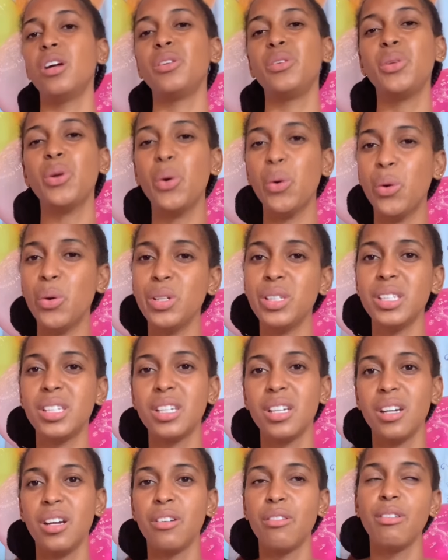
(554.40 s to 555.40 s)
don't
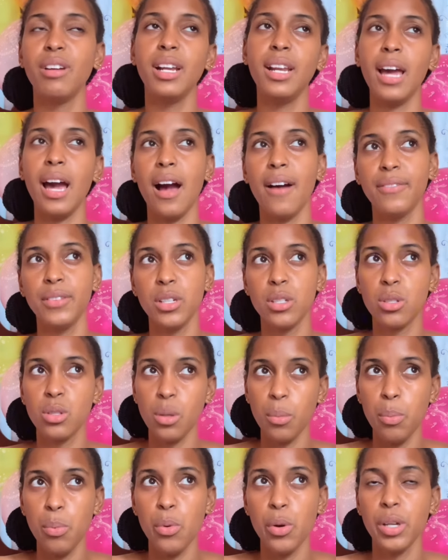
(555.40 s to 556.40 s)
really have the
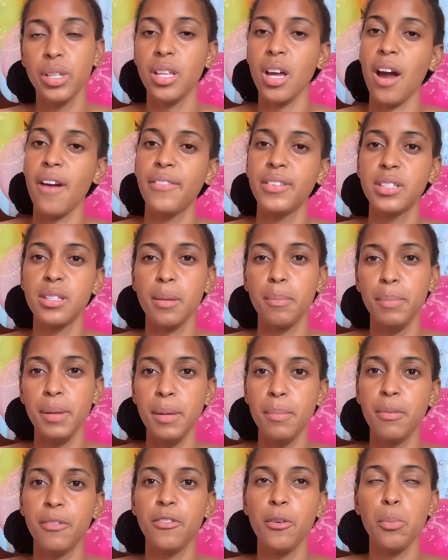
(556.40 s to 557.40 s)
support of the
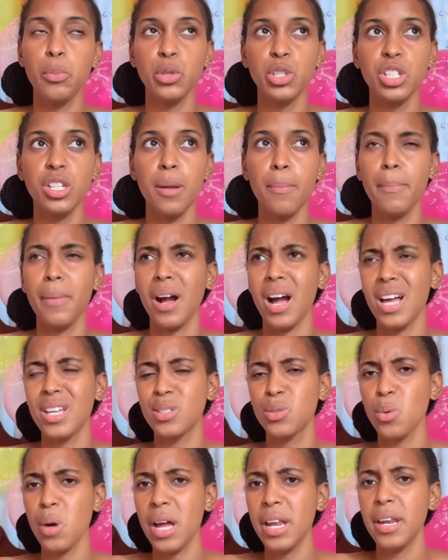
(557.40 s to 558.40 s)
people to push them because
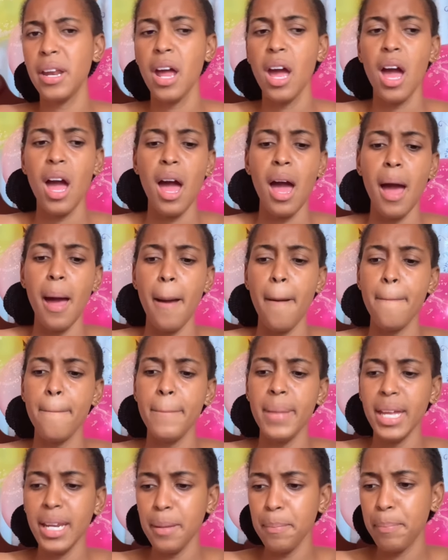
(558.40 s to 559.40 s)
one
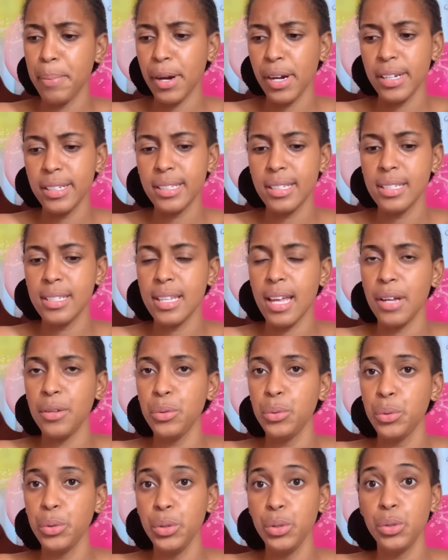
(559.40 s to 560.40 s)
many persons that
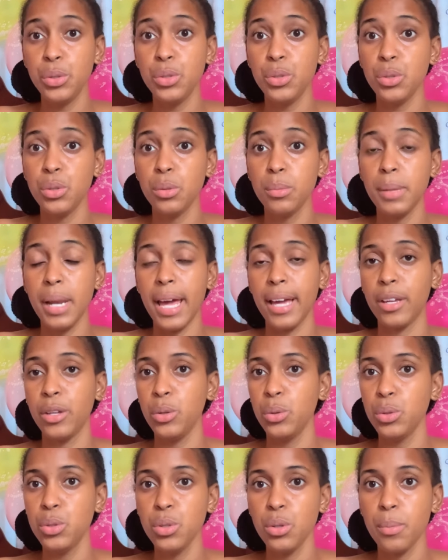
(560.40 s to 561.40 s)
do youtube like
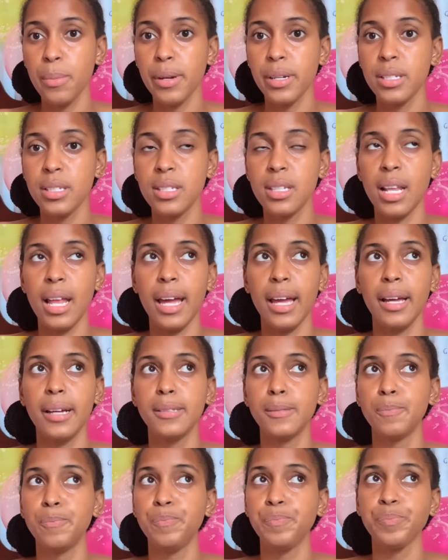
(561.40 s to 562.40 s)
youtubers like
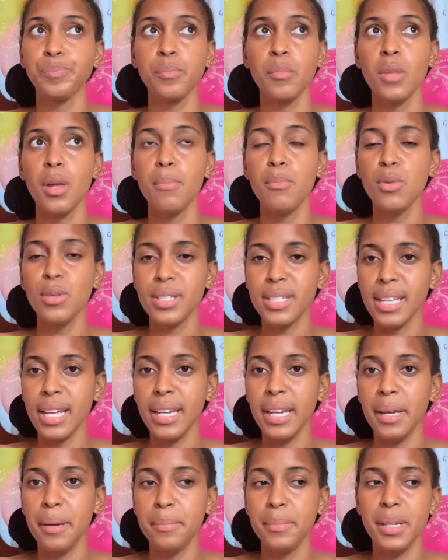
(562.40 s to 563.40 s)
most of
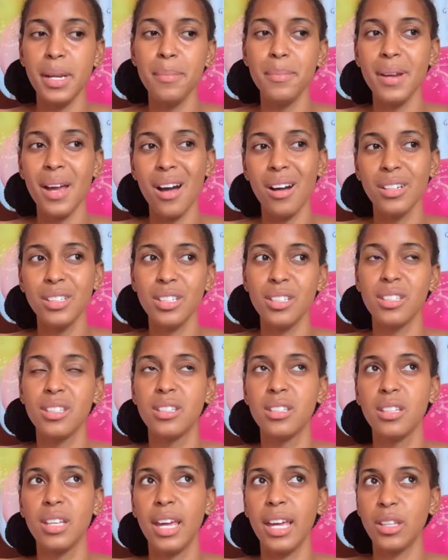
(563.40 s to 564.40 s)
them them not gonna just
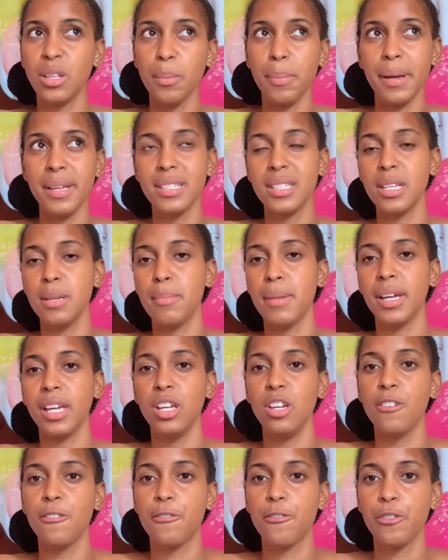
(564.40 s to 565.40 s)
get up and say them I
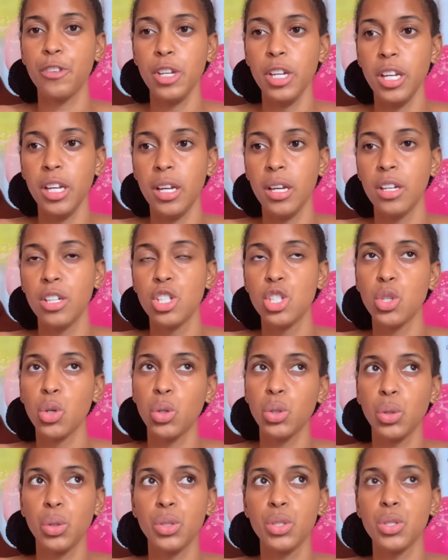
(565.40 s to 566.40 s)
give free
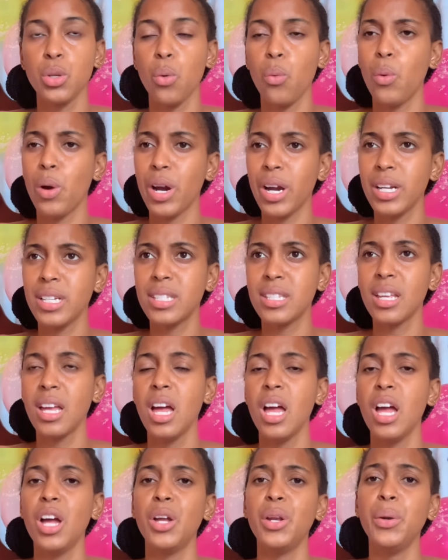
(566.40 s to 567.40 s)
shout outs or worse
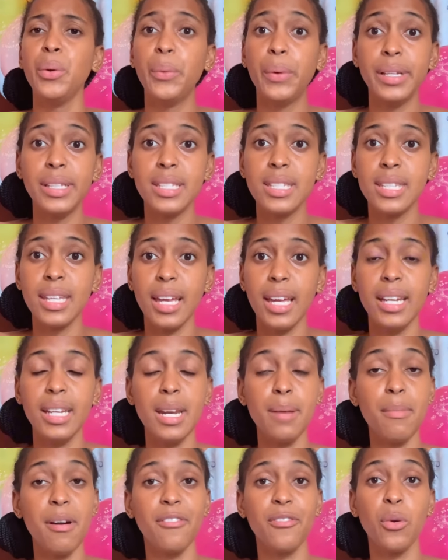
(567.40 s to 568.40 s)
knowing say
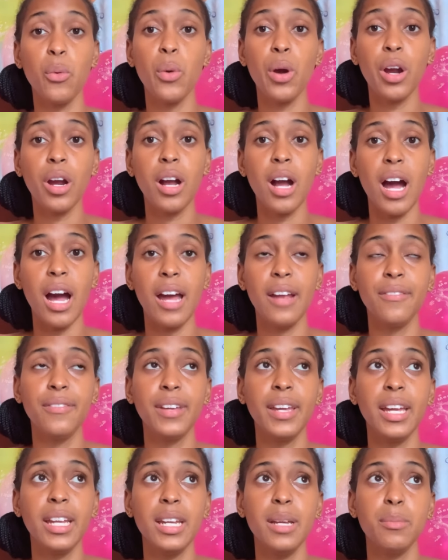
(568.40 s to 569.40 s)
them have to work hard to
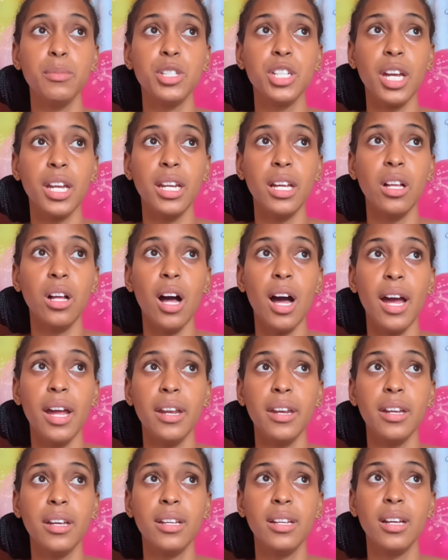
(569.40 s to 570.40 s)
get them channel
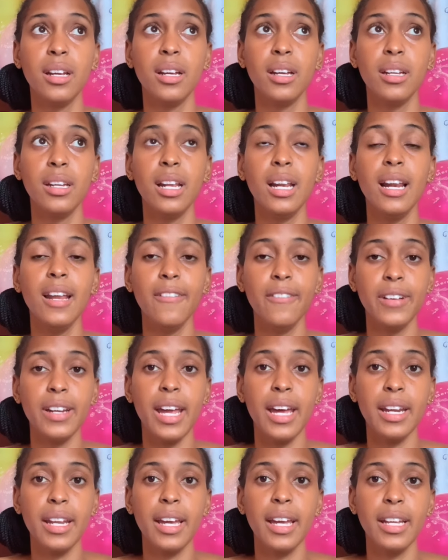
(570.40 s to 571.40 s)
and the level
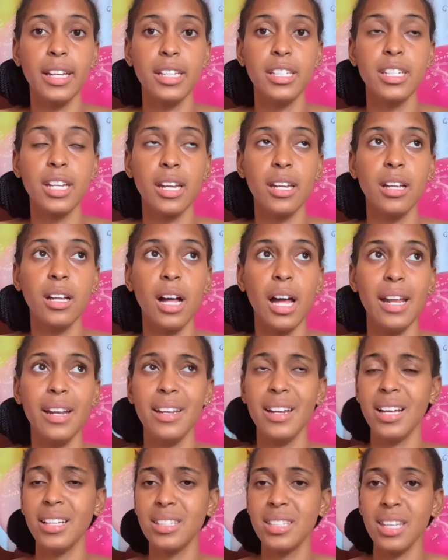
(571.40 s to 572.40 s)
that they get their channel and
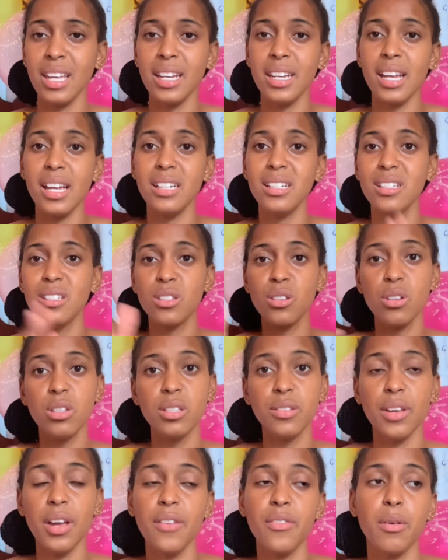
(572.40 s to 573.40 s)
not saying that this goes
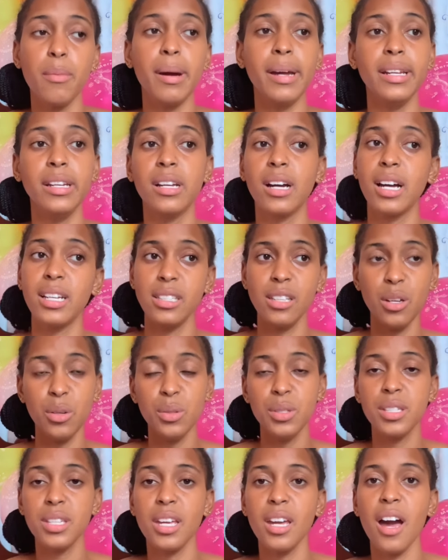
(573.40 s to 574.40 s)
to everybody because you know
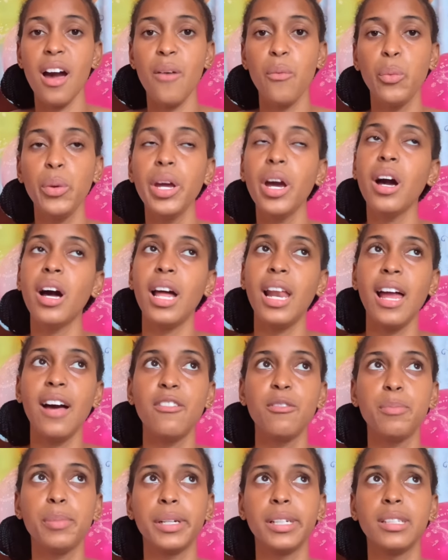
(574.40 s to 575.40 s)
say yeah we all
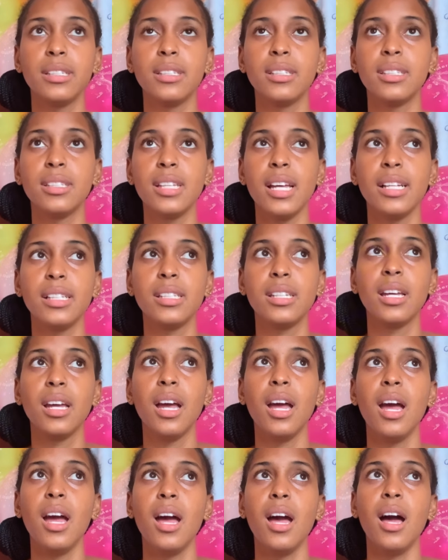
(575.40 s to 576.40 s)
have persons that
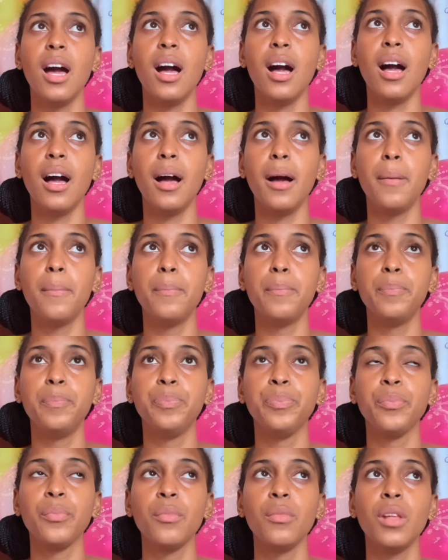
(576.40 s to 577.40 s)
um
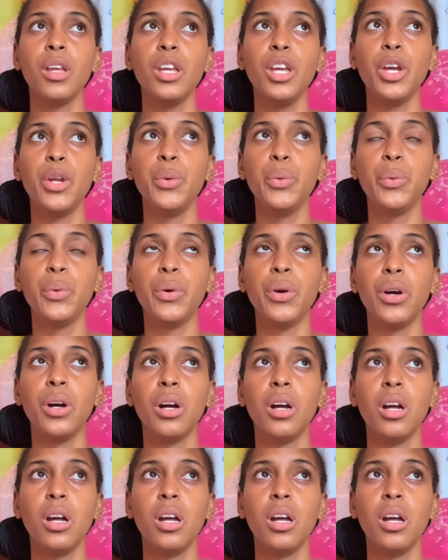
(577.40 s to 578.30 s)
you know